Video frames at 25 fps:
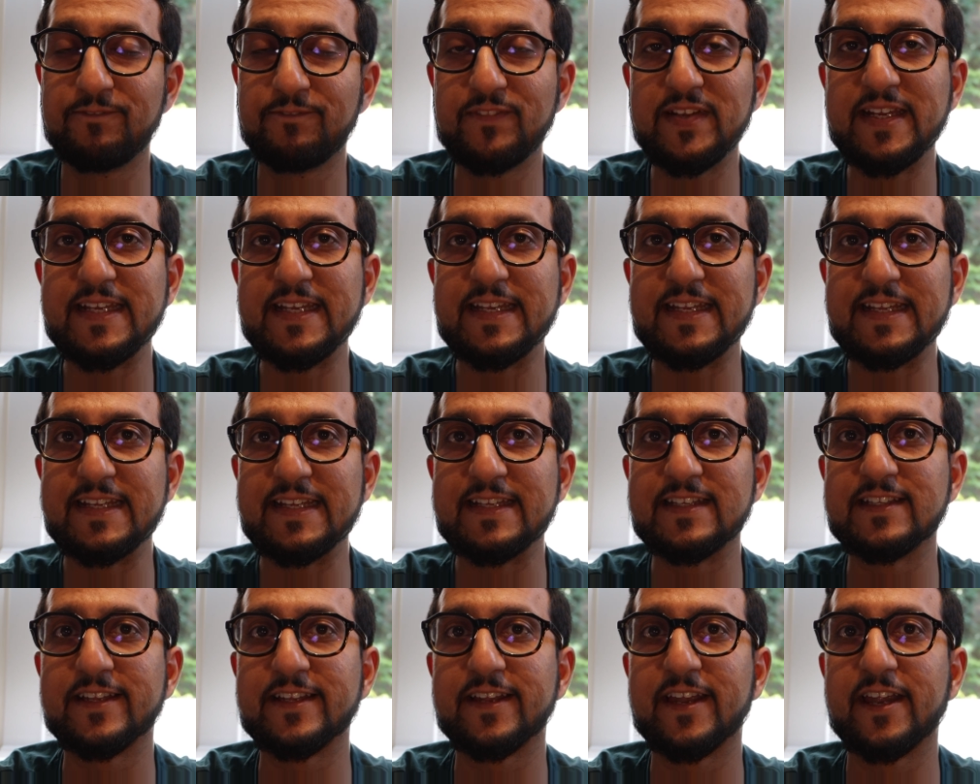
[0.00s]
feeding
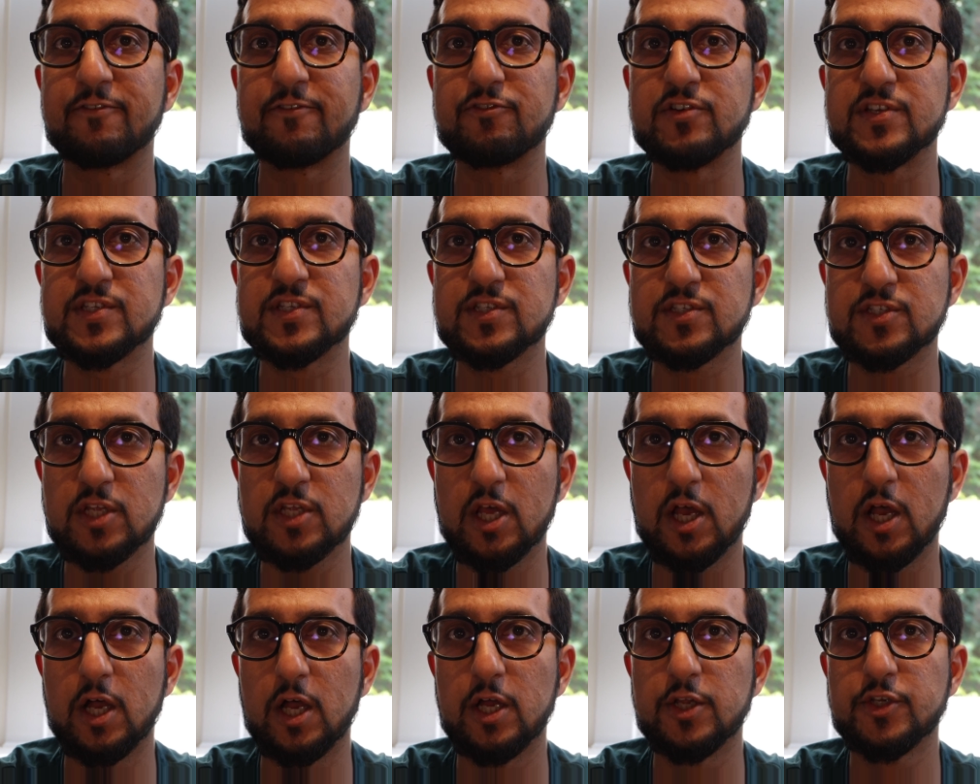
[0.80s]
into their
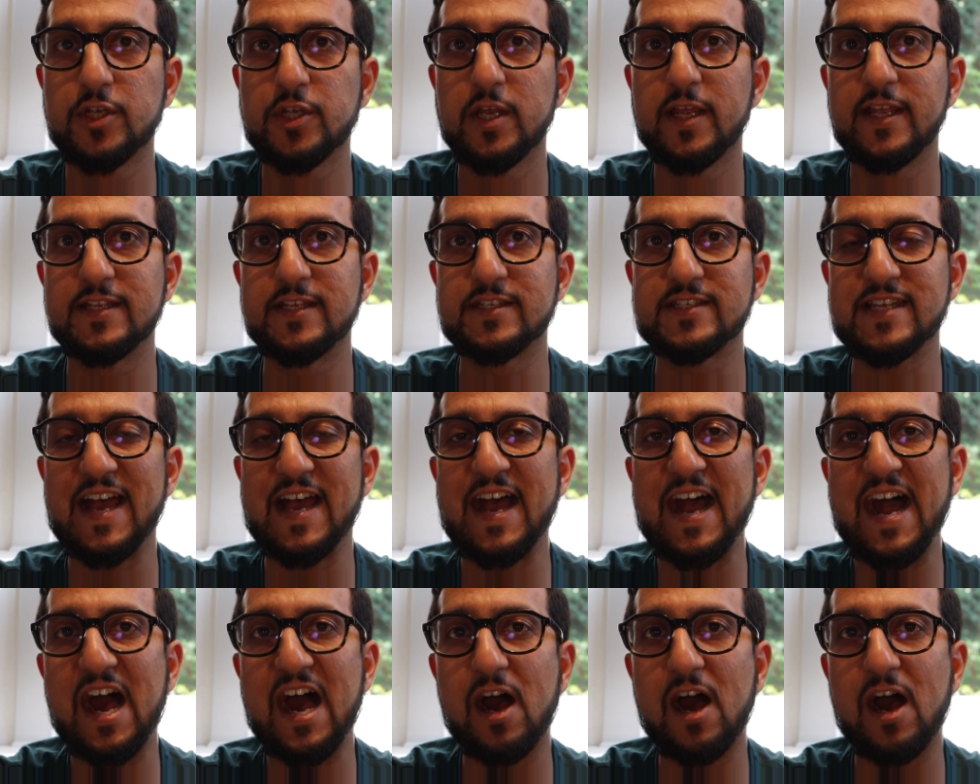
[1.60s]
research into